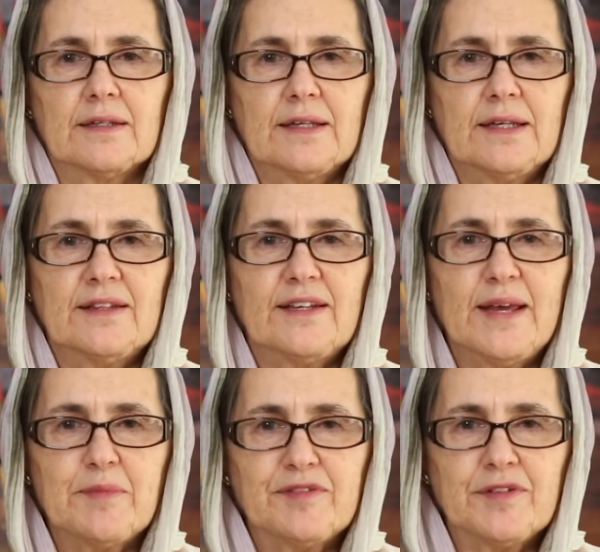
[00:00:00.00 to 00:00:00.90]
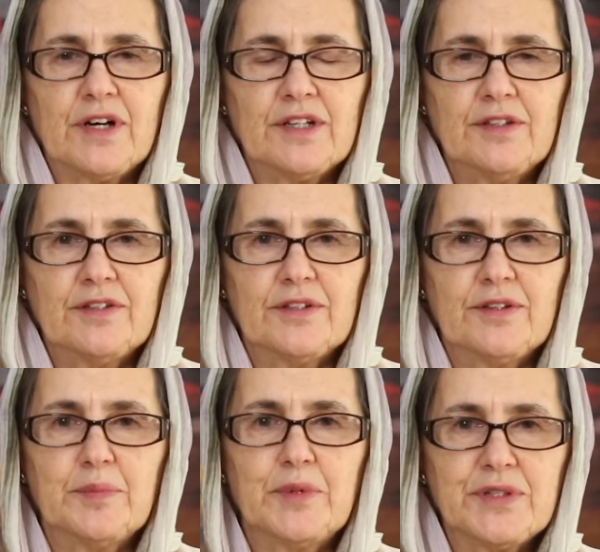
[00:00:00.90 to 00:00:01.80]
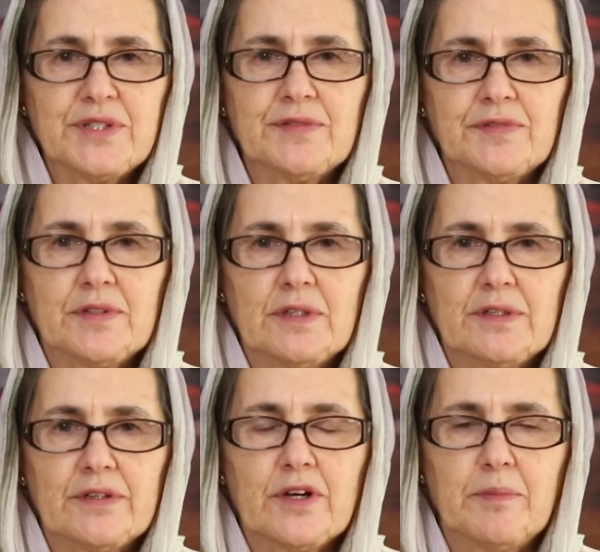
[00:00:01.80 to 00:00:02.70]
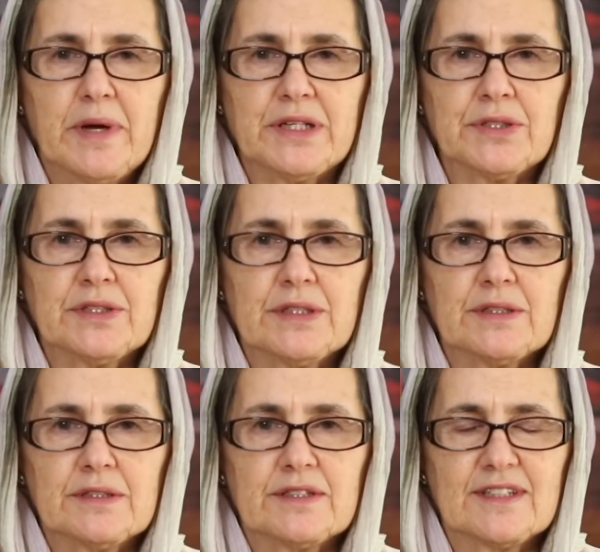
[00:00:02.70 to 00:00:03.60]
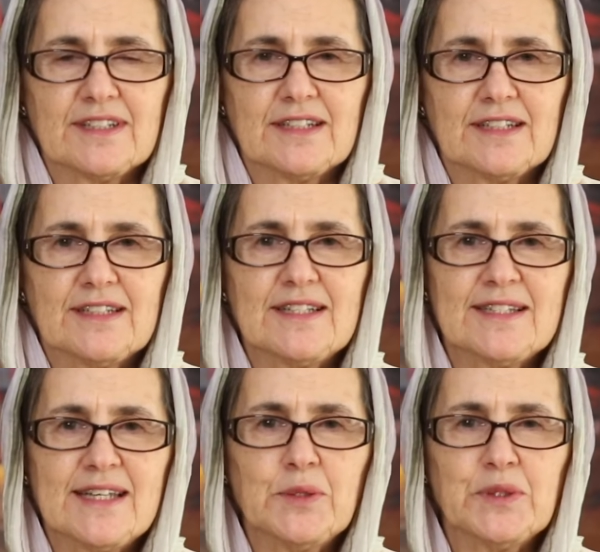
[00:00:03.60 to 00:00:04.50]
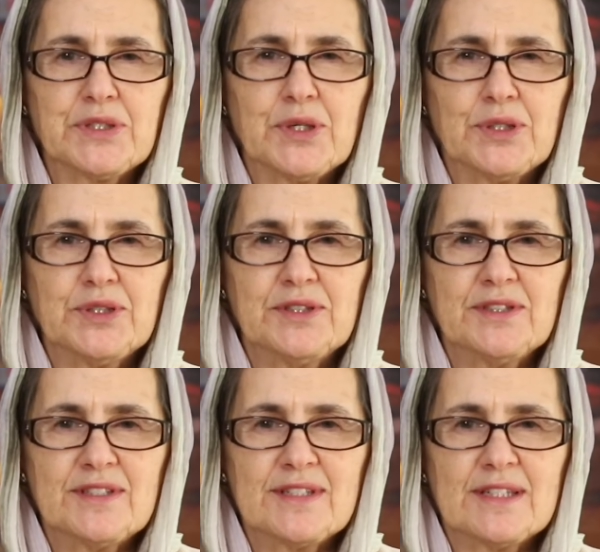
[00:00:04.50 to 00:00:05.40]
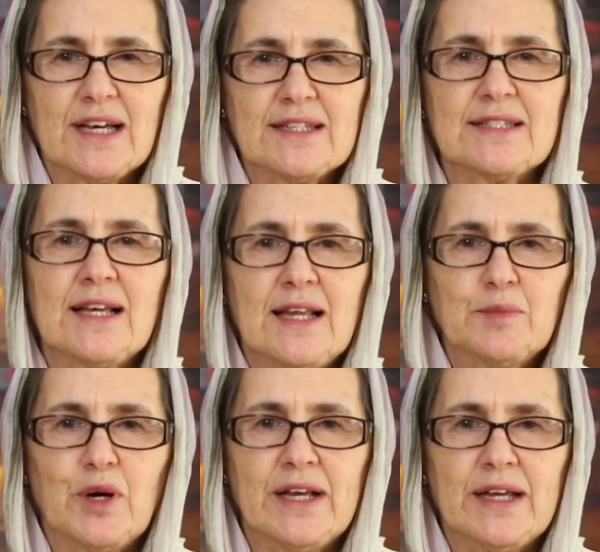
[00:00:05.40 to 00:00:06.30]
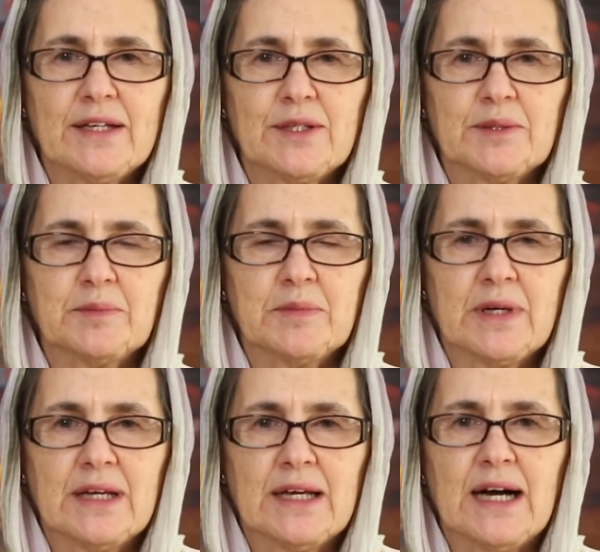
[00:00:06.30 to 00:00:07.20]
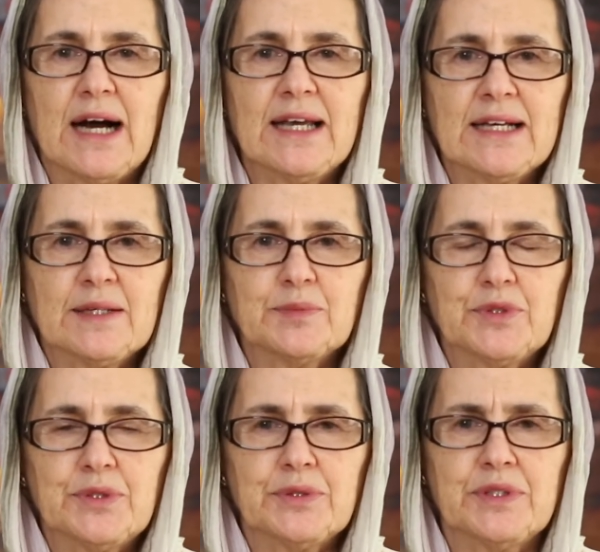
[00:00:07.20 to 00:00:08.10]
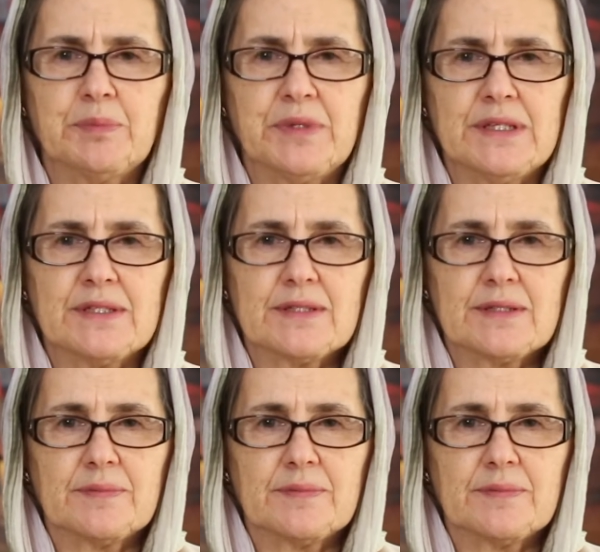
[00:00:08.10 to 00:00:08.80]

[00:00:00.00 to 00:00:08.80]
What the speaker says: In the name of God, the merciful, the compassionate, distinguished audience, Assalamu alaikum, I come to you in peace.